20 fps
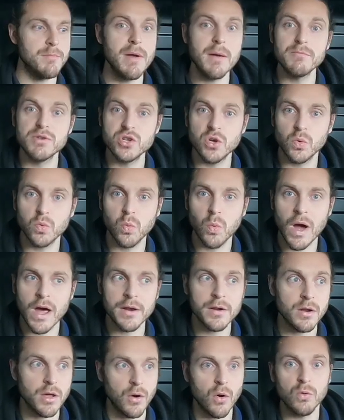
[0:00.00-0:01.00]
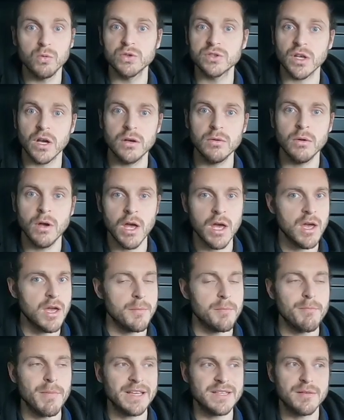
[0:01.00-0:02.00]
MEM Shield 1 also
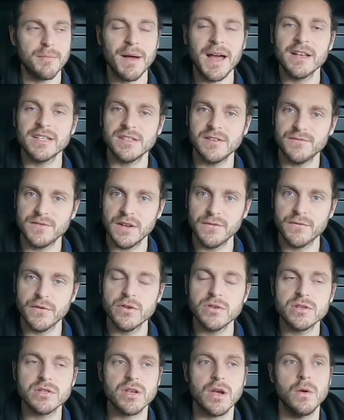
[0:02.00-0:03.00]
makes a massive difference.